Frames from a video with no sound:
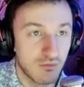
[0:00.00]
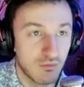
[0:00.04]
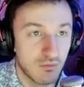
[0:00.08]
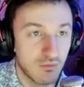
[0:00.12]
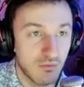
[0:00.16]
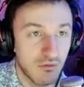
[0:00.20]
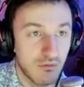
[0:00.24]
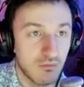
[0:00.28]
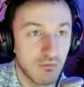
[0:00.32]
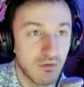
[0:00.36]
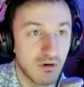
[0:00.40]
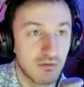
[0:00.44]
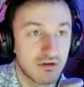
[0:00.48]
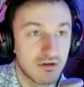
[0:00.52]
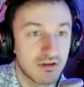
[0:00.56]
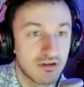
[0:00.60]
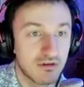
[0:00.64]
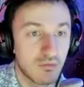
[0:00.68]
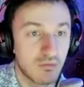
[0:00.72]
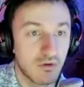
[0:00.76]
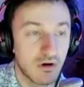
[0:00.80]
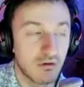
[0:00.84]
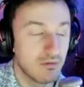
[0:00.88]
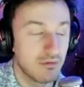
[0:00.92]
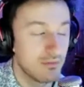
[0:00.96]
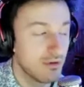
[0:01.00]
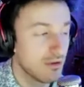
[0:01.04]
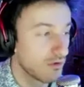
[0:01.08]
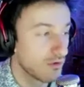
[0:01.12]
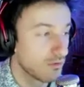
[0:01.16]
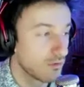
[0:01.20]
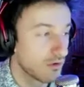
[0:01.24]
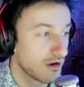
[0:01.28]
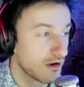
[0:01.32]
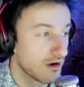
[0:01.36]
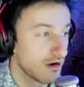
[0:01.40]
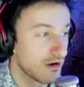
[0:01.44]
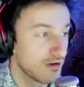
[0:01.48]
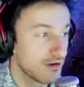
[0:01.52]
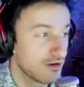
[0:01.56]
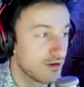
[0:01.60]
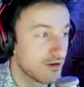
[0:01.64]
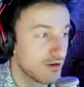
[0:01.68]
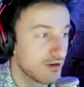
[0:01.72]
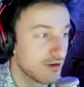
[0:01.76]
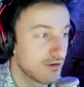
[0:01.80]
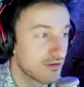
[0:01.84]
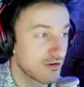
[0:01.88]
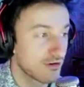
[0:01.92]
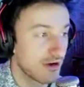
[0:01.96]
what would be the word to
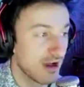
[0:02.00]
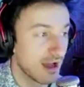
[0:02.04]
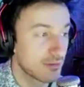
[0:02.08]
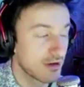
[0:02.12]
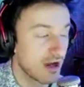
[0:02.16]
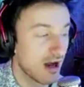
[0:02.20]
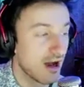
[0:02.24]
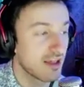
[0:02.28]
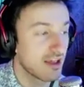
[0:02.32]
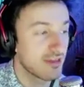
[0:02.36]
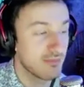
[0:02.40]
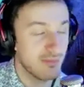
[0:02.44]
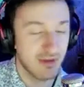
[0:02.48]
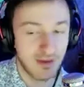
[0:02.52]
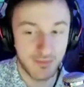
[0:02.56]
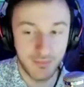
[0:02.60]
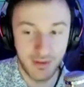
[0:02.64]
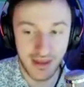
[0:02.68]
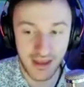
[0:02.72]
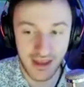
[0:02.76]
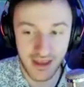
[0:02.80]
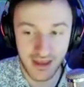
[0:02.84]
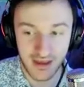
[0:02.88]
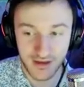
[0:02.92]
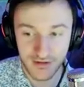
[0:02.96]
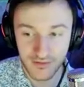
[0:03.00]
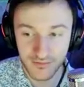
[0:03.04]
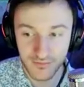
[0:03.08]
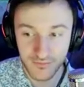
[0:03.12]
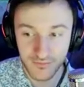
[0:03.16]
describe cosmic being?